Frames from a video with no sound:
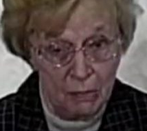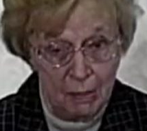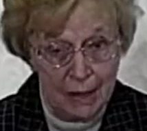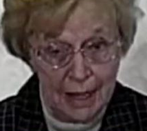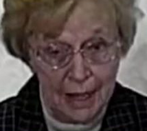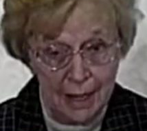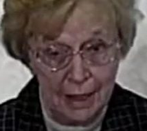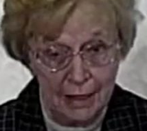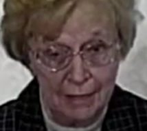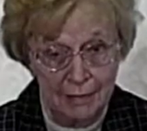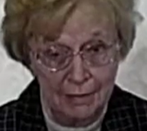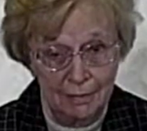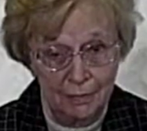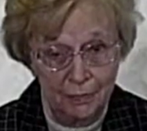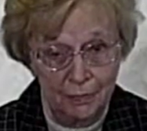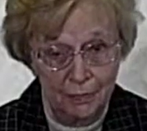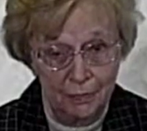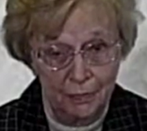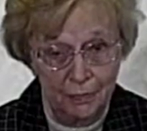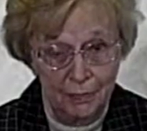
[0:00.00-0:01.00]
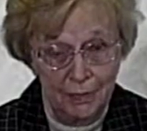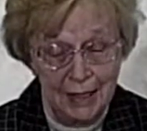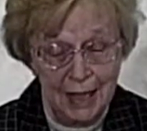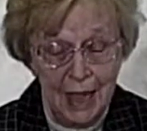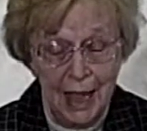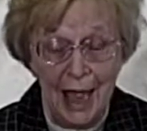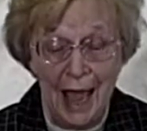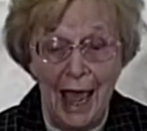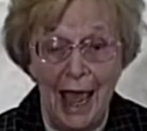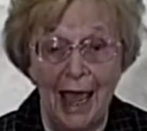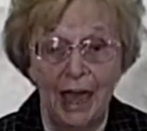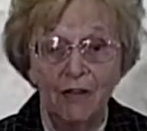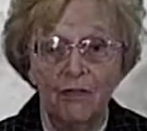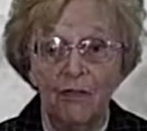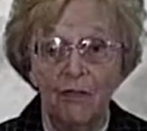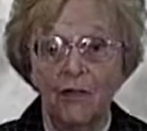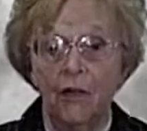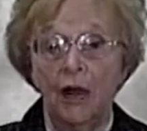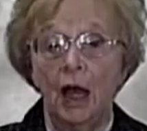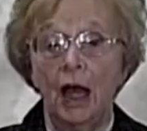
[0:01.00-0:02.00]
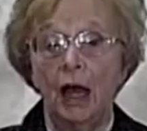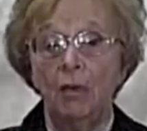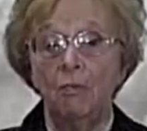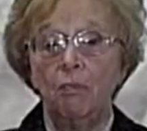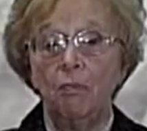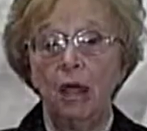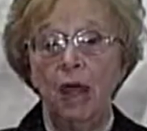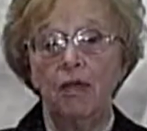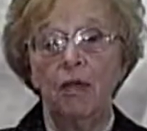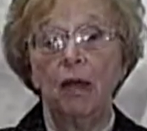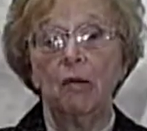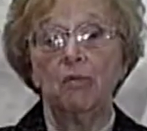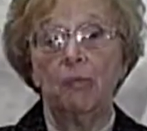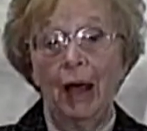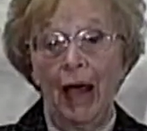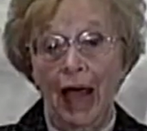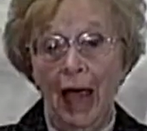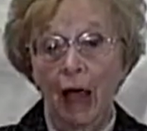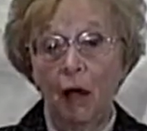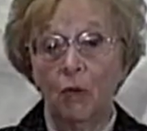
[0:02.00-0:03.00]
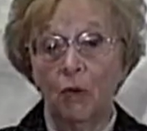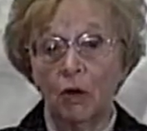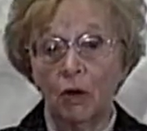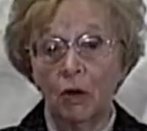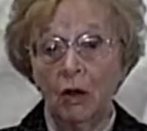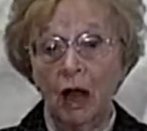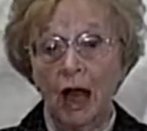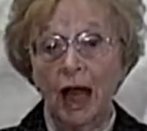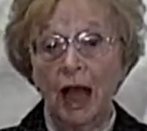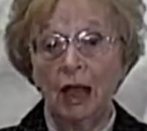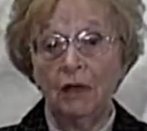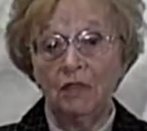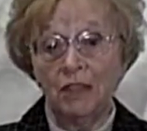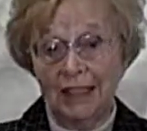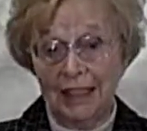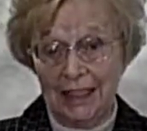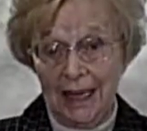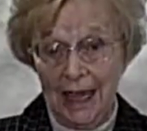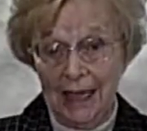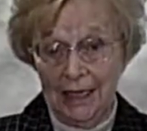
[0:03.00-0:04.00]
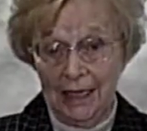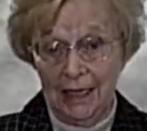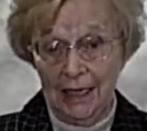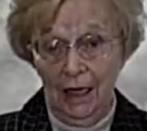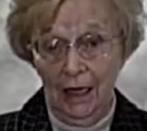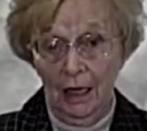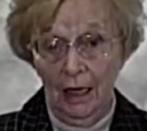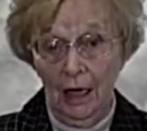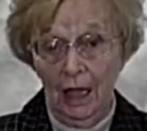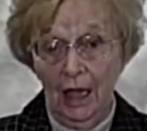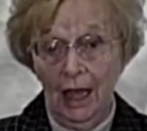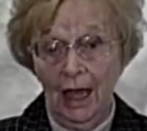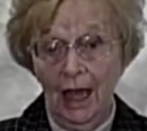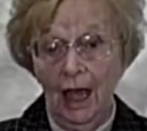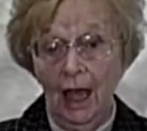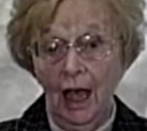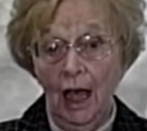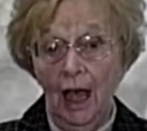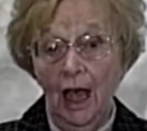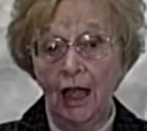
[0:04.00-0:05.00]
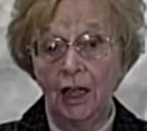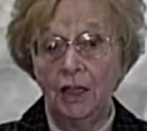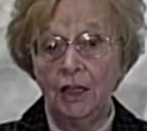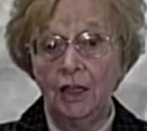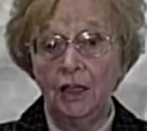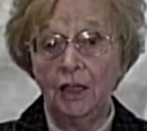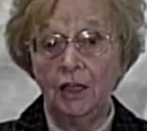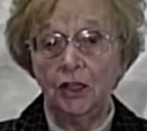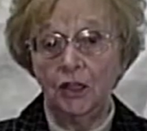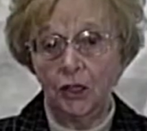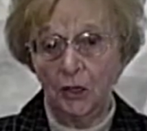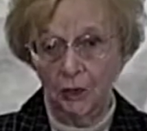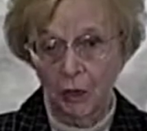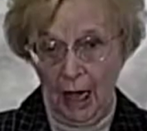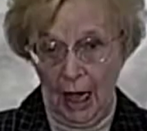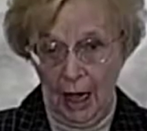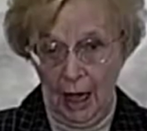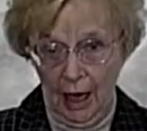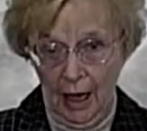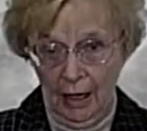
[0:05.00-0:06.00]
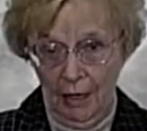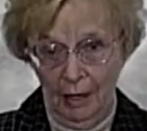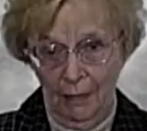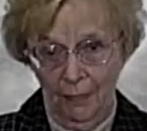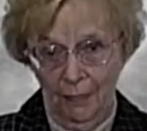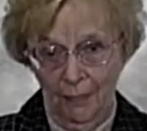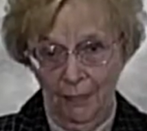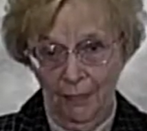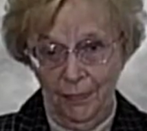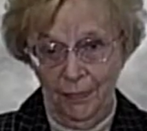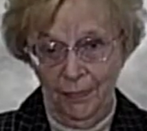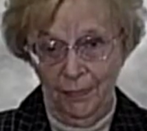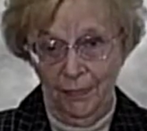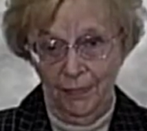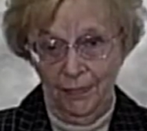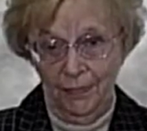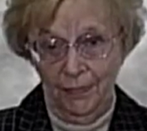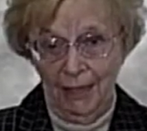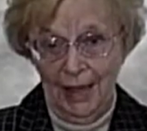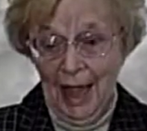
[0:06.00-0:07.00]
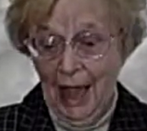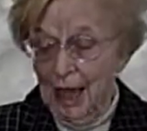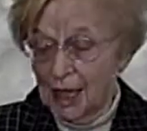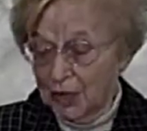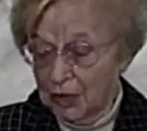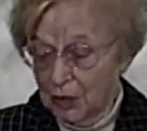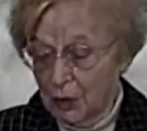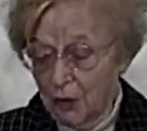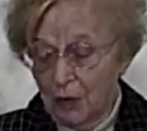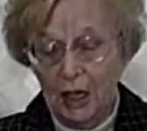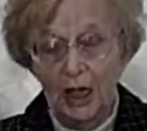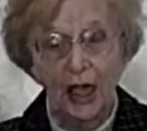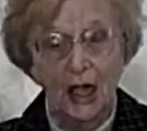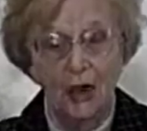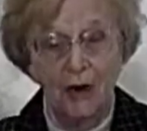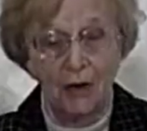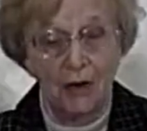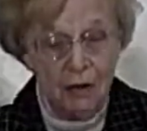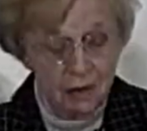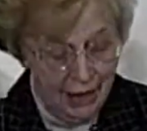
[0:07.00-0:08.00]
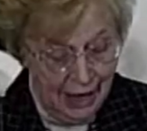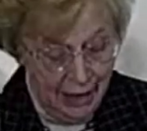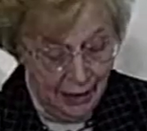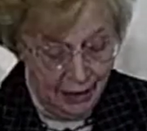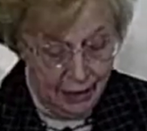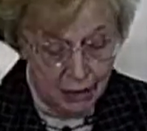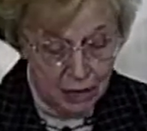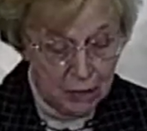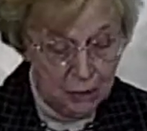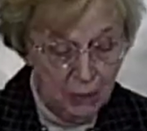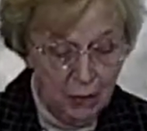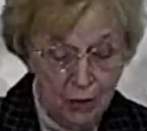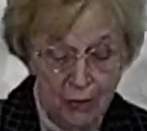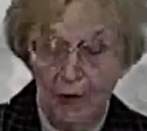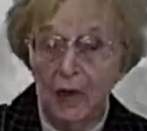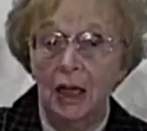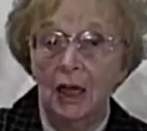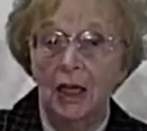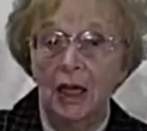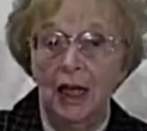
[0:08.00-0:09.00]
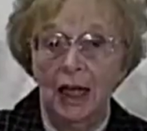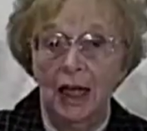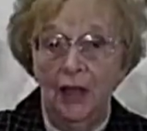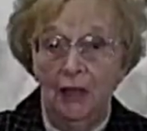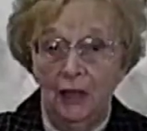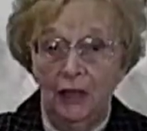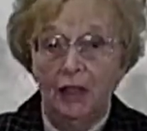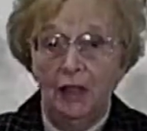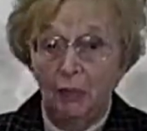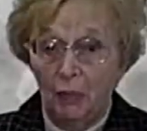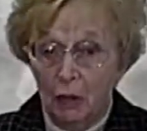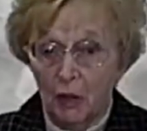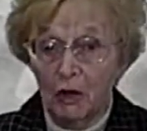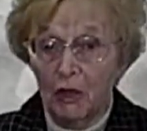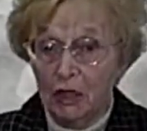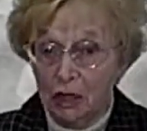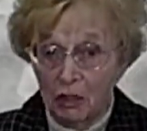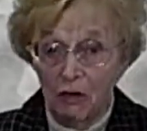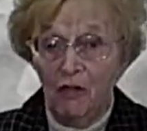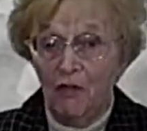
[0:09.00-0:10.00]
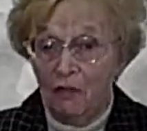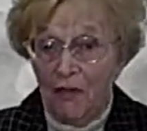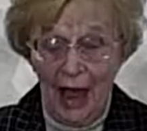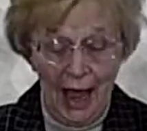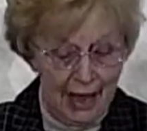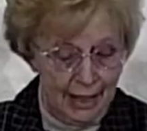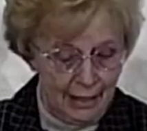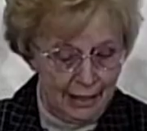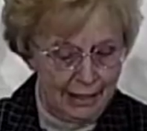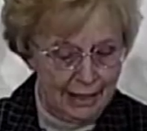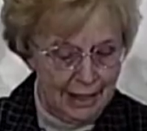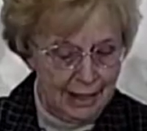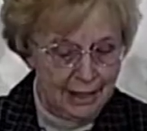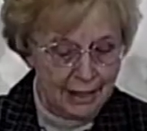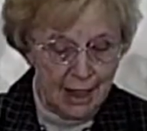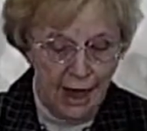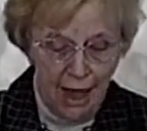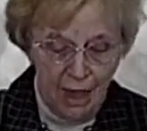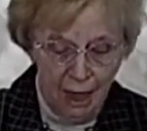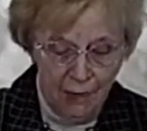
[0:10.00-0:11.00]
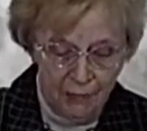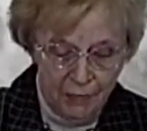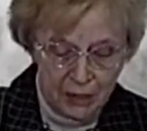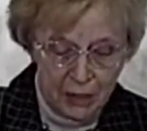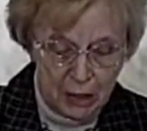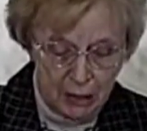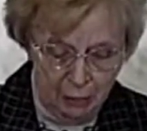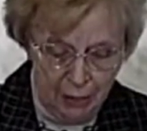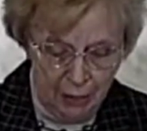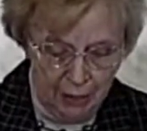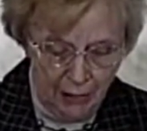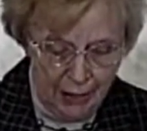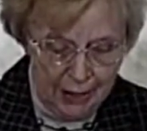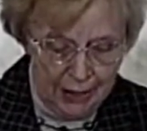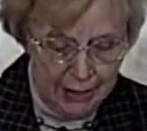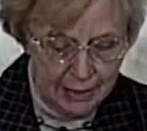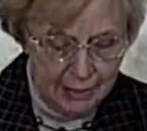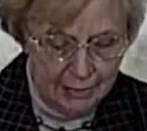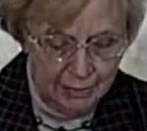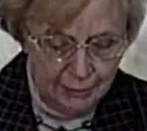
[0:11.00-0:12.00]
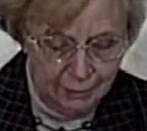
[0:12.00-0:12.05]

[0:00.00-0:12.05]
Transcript: man. And from the power of Satan unto God. So here, the spirit, the spiritual faculties of the spirit.